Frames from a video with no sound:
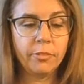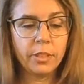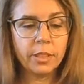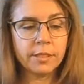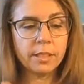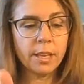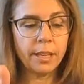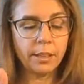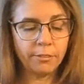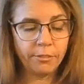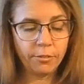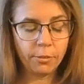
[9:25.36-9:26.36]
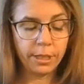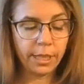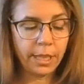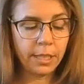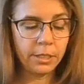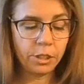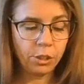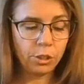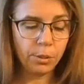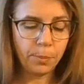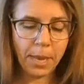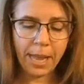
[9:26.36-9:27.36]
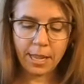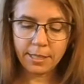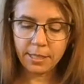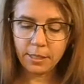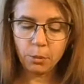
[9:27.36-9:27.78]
Feels like related to your past,